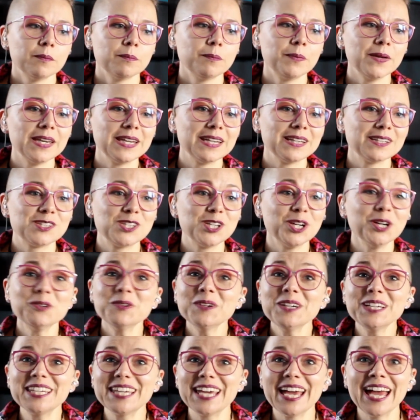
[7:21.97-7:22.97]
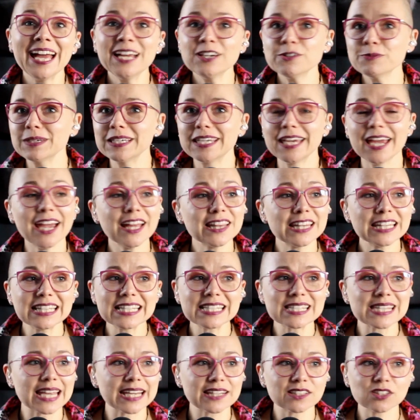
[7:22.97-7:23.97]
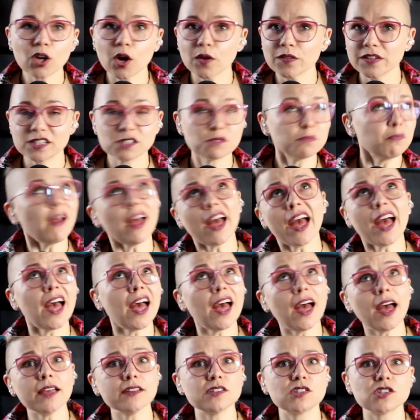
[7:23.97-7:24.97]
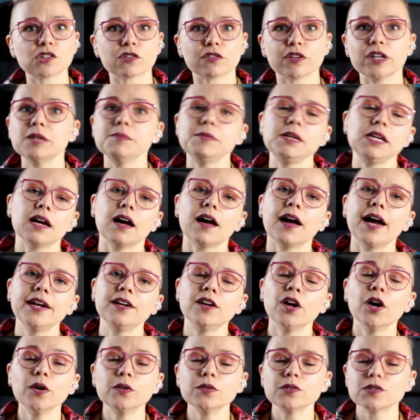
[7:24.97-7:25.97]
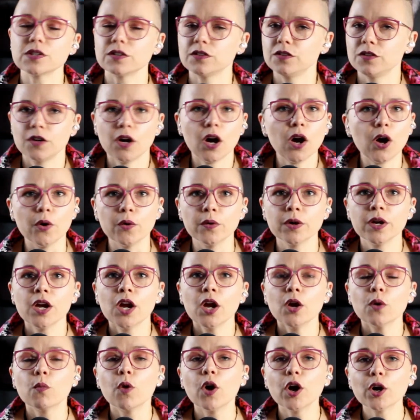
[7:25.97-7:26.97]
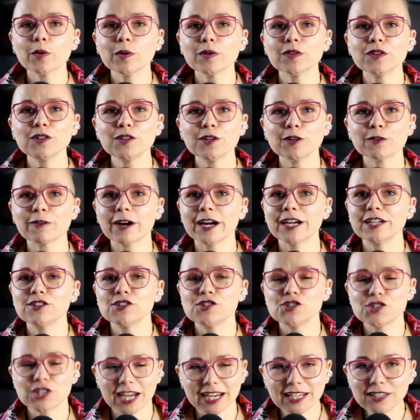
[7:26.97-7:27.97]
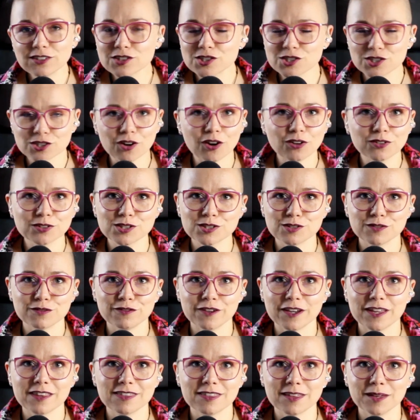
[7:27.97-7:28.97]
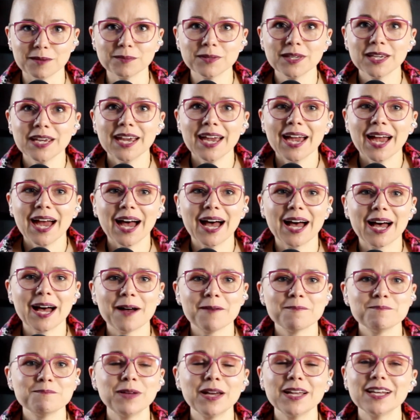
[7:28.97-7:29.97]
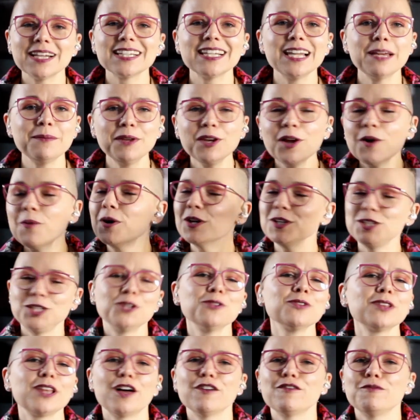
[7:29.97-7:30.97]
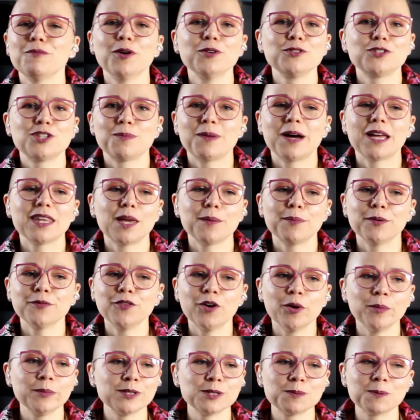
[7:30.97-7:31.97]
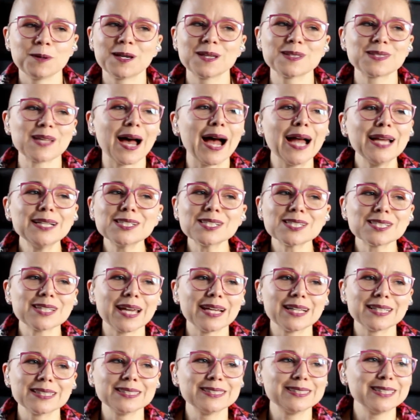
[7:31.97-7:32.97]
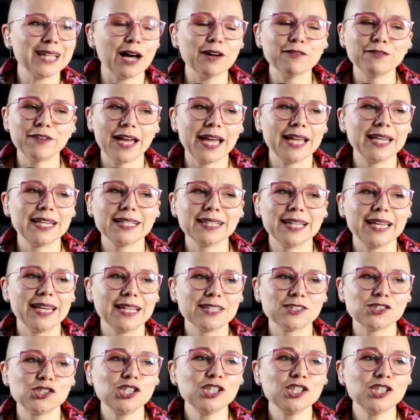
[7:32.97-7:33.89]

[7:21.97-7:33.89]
But do we care? Do we care that there's like not these wah, screamy high notes? No. Work within your range. Change songs to fit them. But let me know what you love most about that performance, because I just like love Annie Lennox.